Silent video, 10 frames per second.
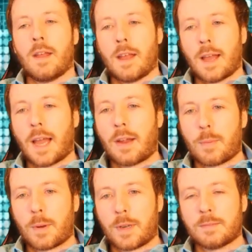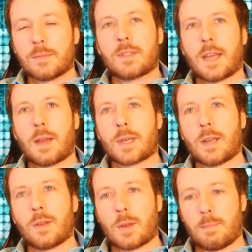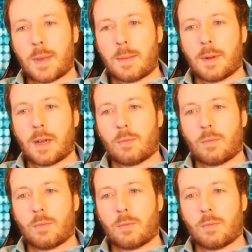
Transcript: Hi everybody, today we're going to look at BitMart.